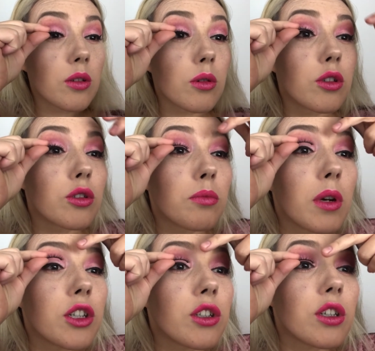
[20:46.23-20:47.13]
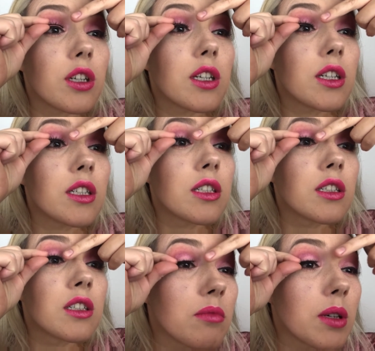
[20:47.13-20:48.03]
You want to measure it,
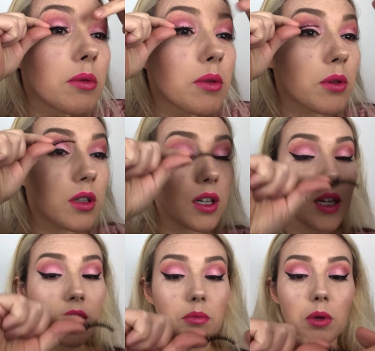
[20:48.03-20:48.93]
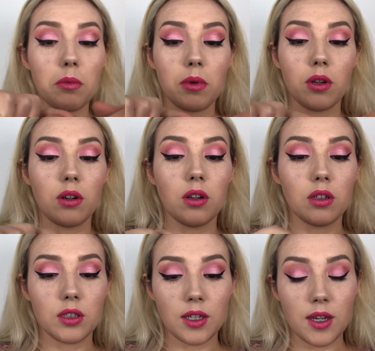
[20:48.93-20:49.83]
maybe you won't cut it, maybe you
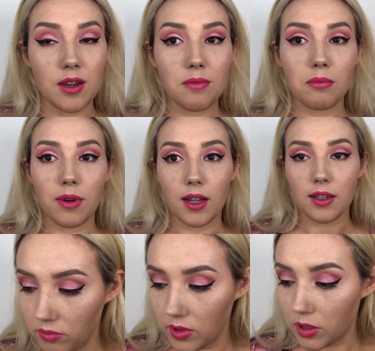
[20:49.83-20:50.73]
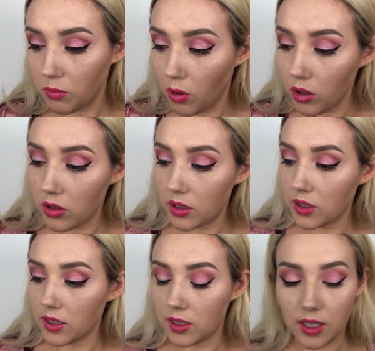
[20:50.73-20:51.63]
don't, but smaller
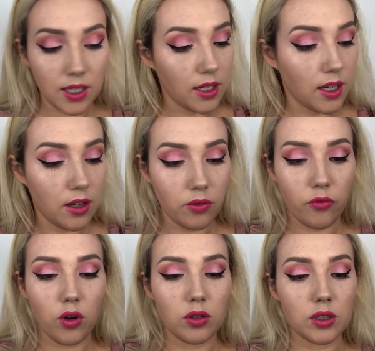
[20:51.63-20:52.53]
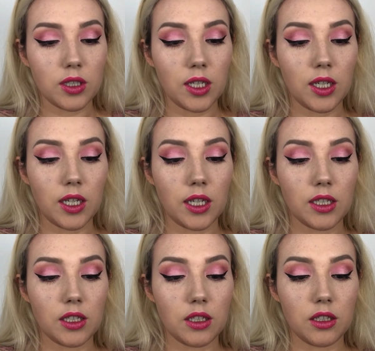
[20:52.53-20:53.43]
the falsie,
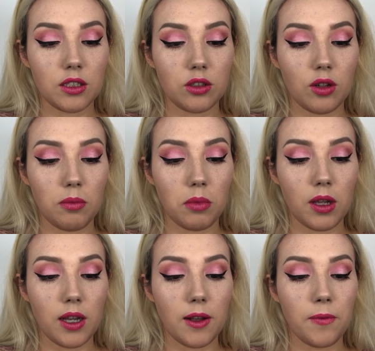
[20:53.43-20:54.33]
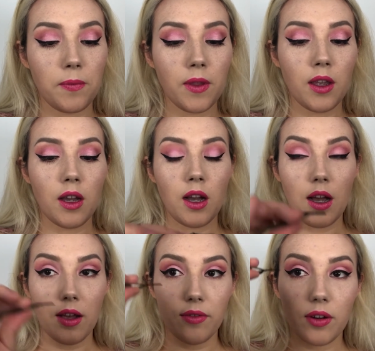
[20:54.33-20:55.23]
easiest to apply.
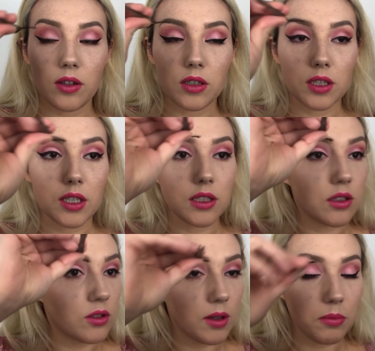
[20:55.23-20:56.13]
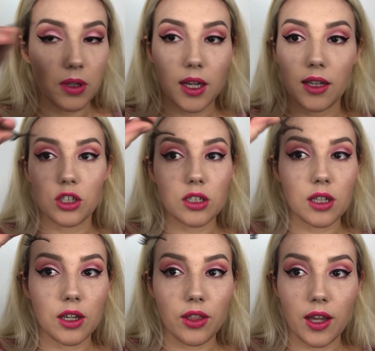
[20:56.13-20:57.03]
I found it easy to apply just
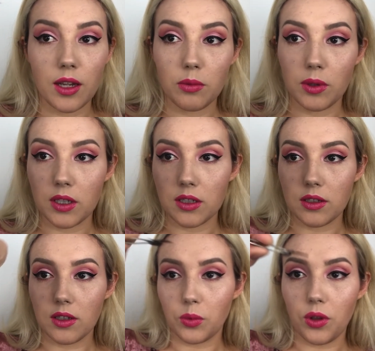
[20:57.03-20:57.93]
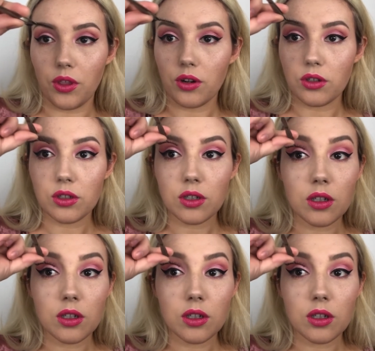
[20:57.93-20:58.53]
like that with tweezers.